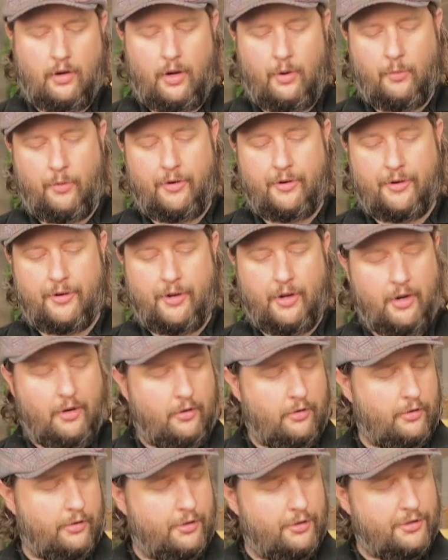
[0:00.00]
And when you're
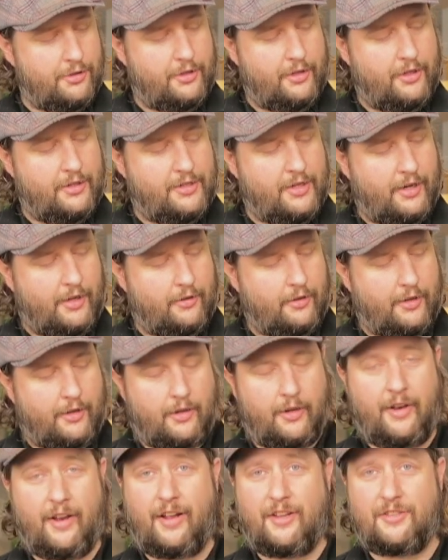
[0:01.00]
done, you just need to take
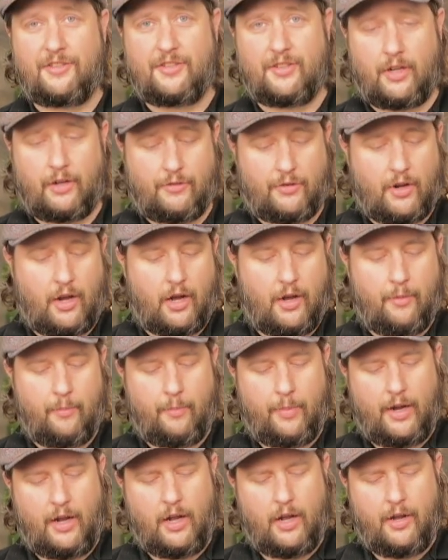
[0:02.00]
like a nice soft
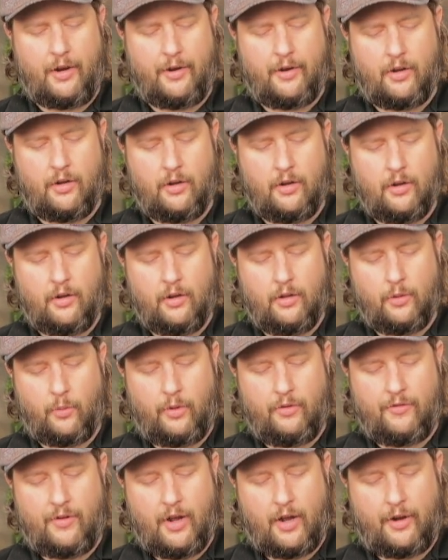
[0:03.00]
cotton pad
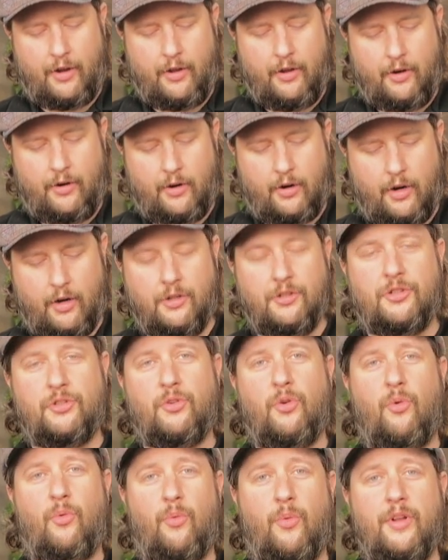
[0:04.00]
we've got here and
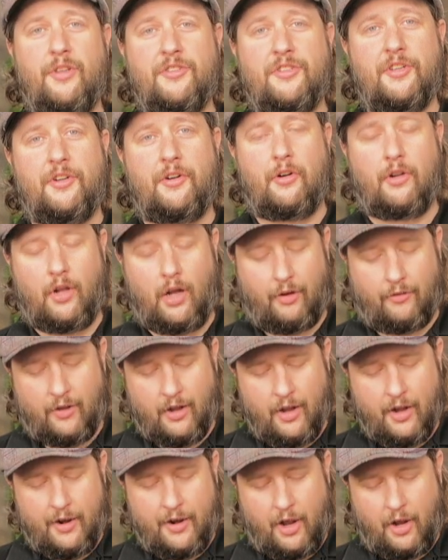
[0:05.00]
just rinse it all off.